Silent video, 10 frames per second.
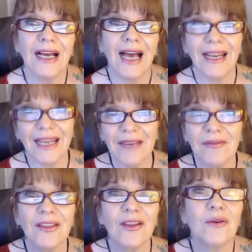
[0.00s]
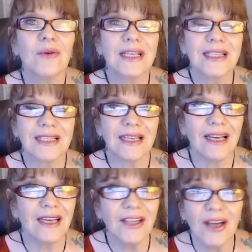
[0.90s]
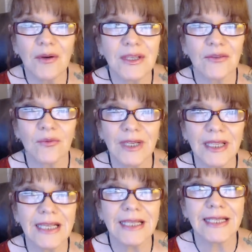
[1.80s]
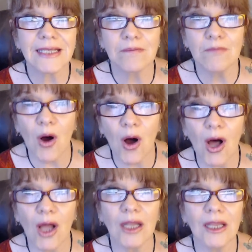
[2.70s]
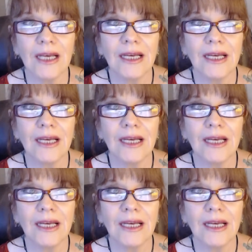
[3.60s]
And even though it's, it's a really small,